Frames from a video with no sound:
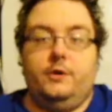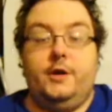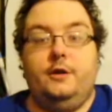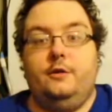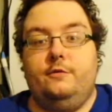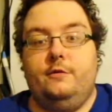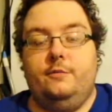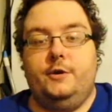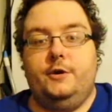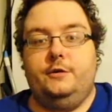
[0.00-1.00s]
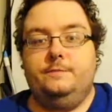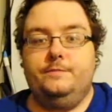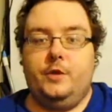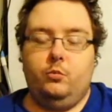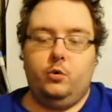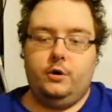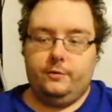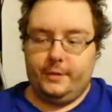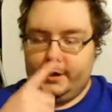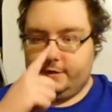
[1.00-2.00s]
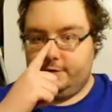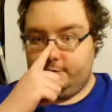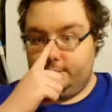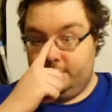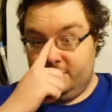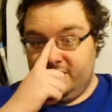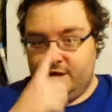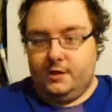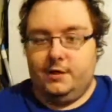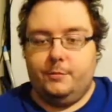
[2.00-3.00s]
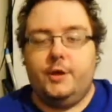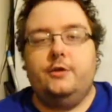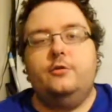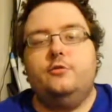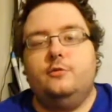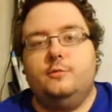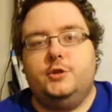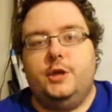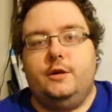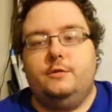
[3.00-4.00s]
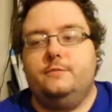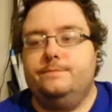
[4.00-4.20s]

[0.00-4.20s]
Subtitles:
hello everybody, and welcome back to my YouTube channel.